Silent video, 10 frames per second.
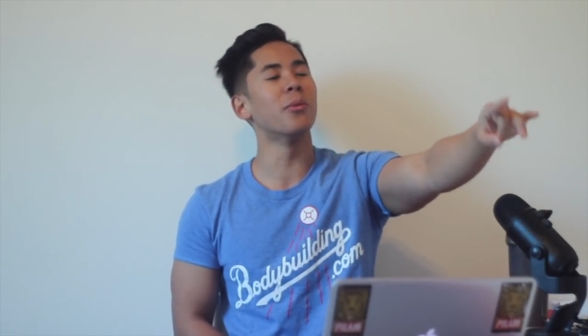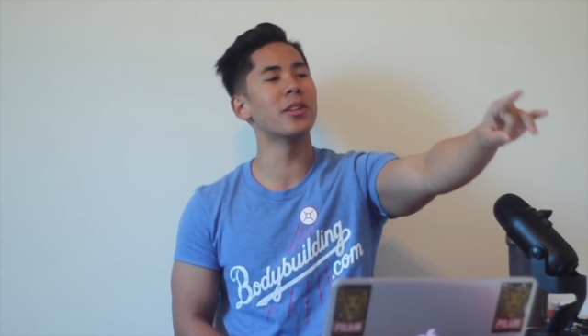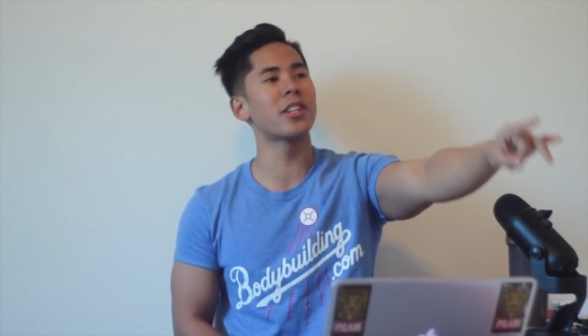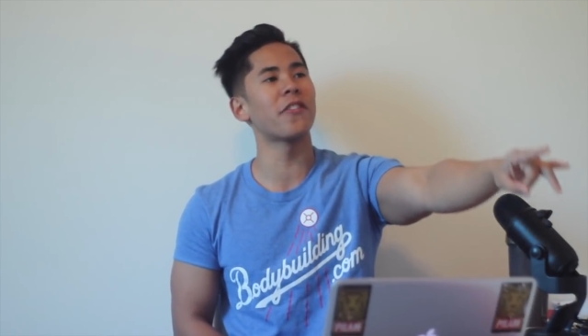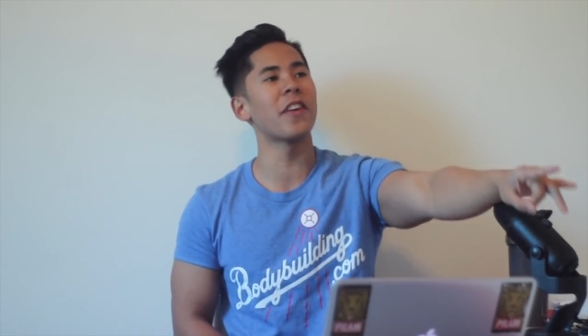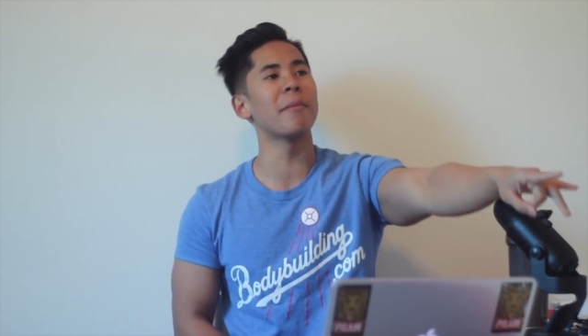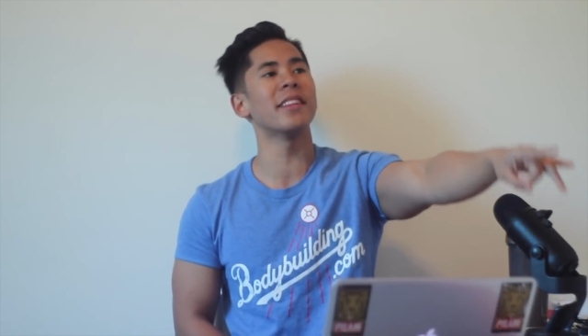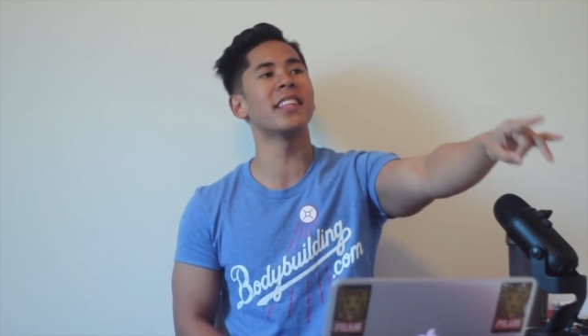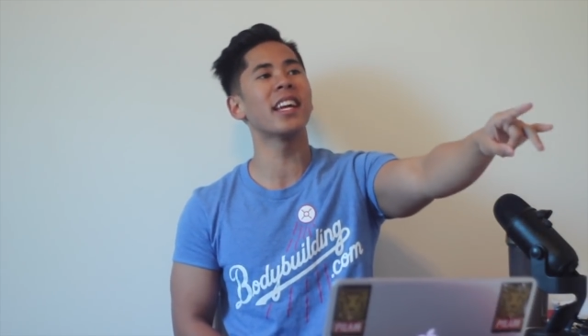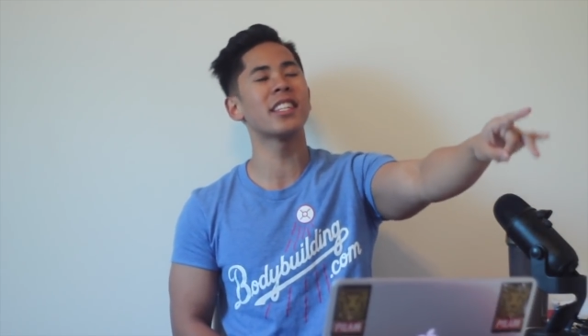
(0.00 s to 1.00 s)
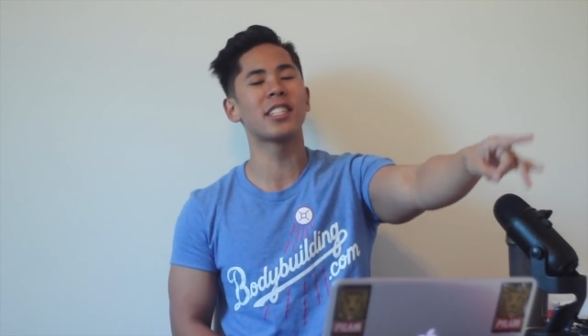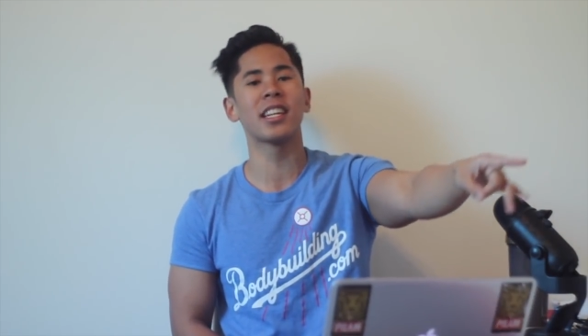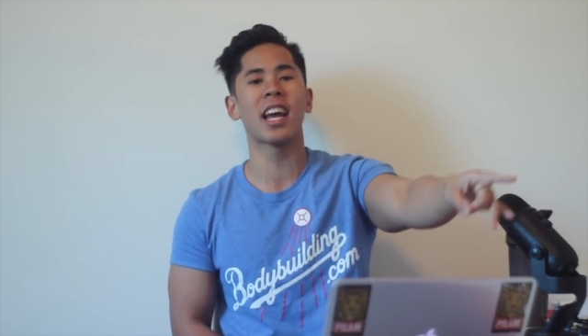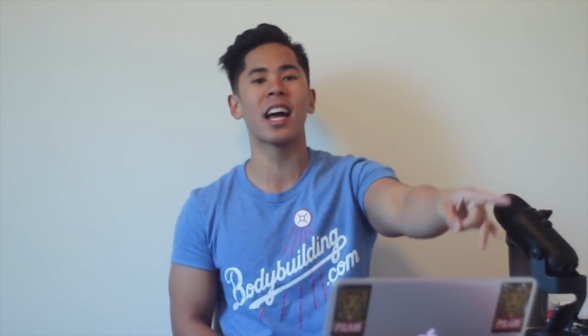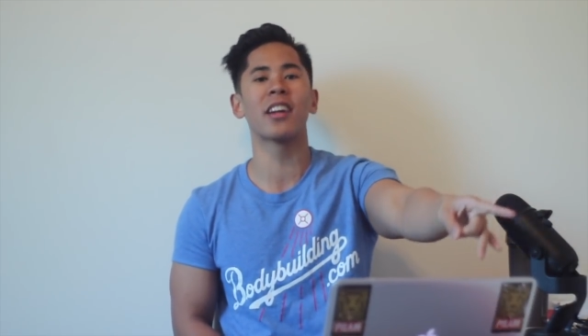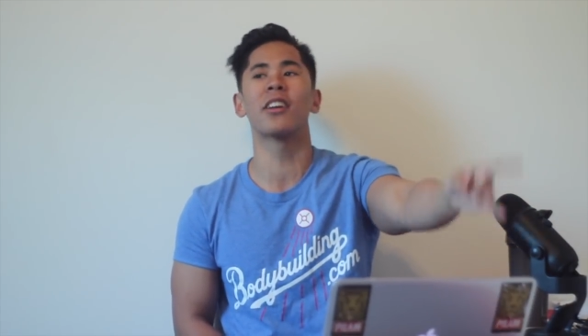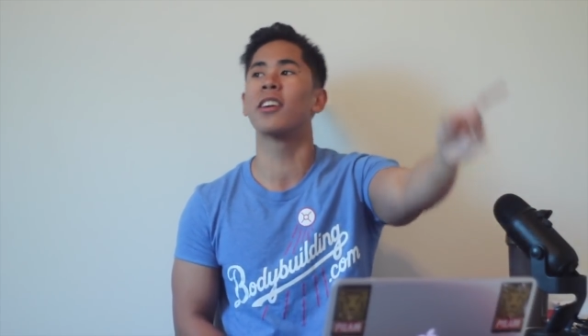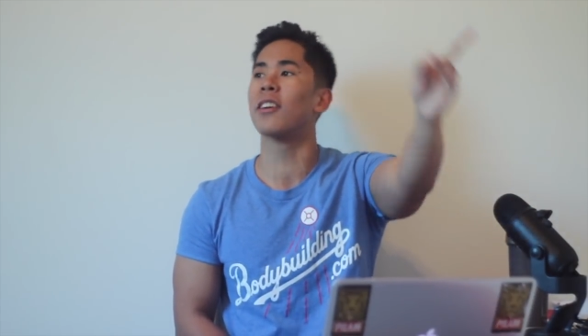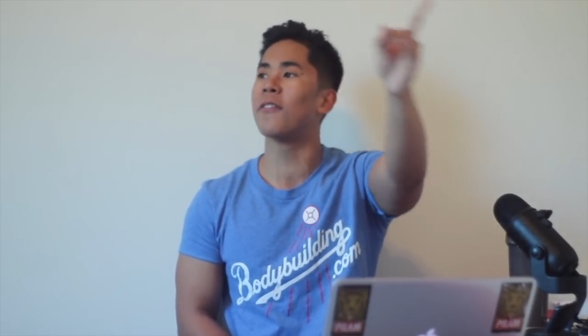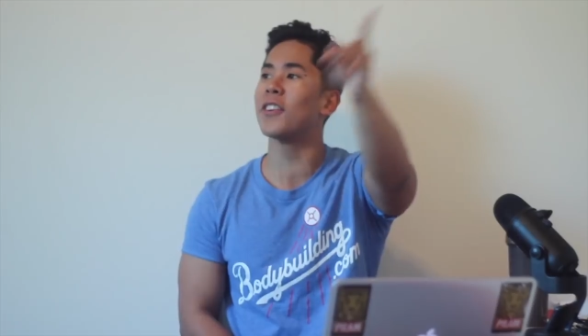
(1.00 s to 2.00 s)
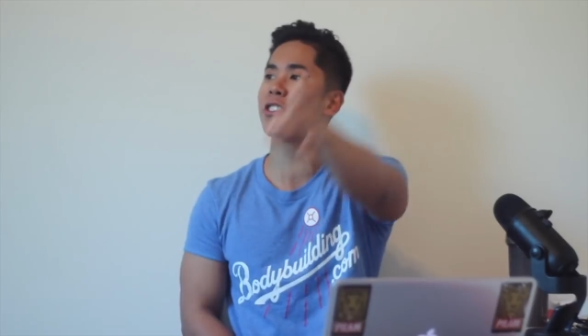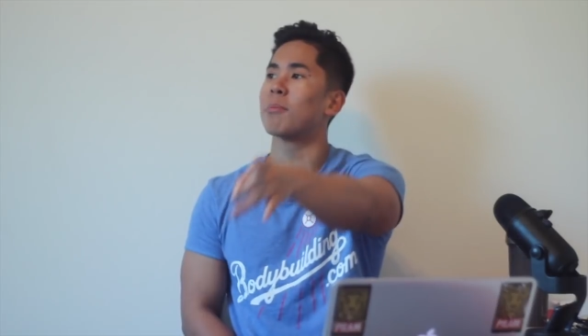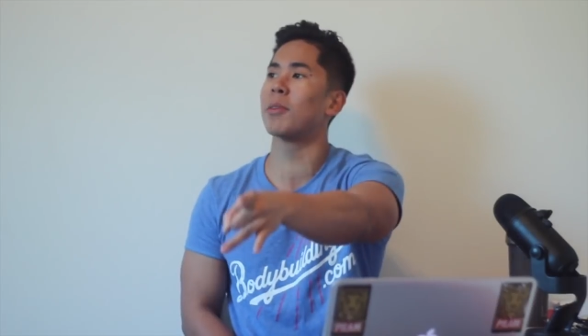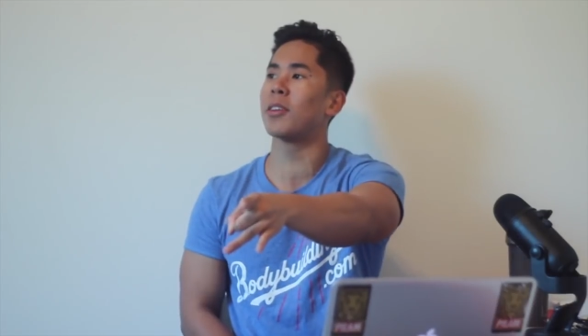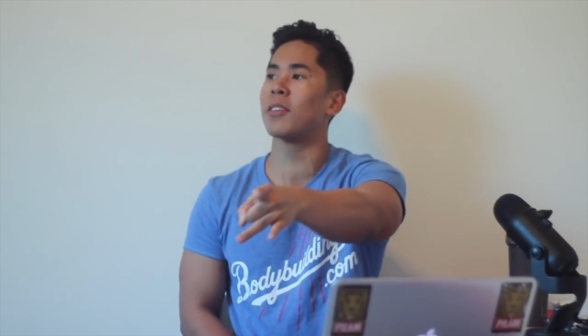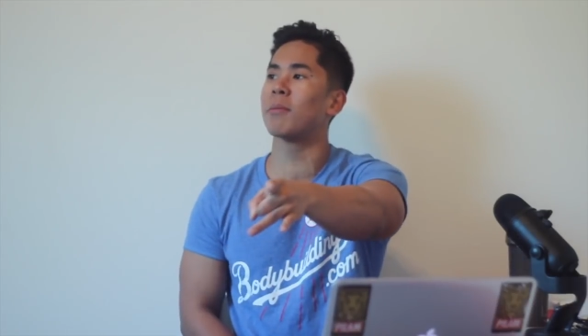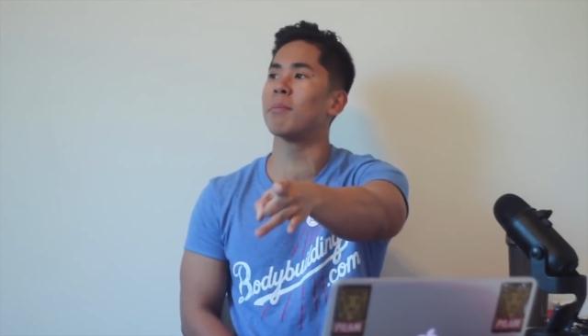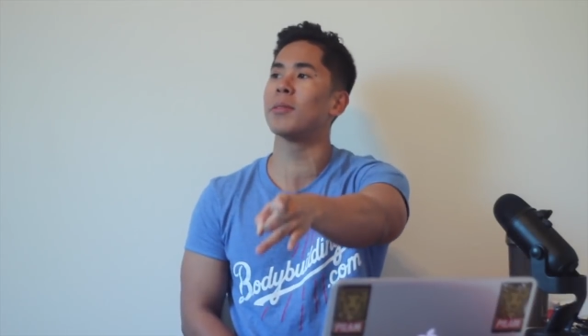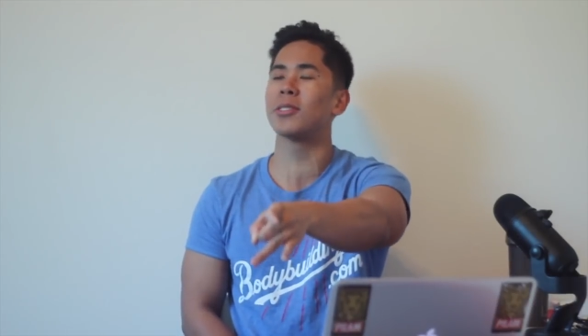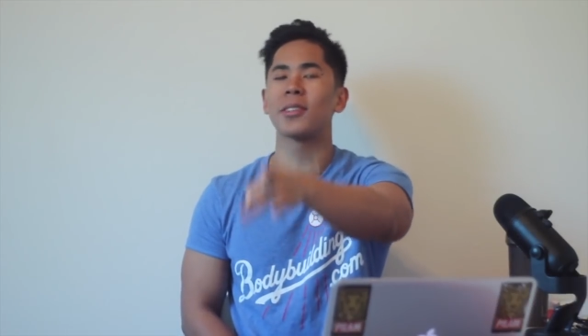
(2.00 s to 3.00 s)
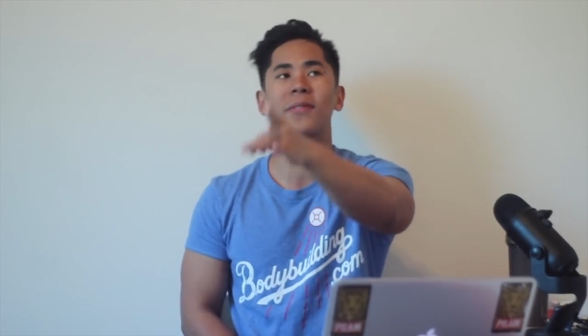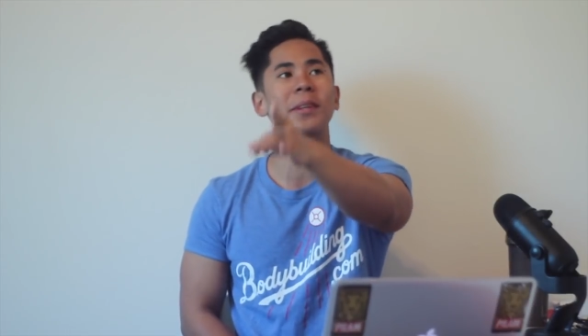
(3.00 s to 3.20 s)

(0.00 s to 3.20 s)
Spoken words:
Wish FM, and then she had her official music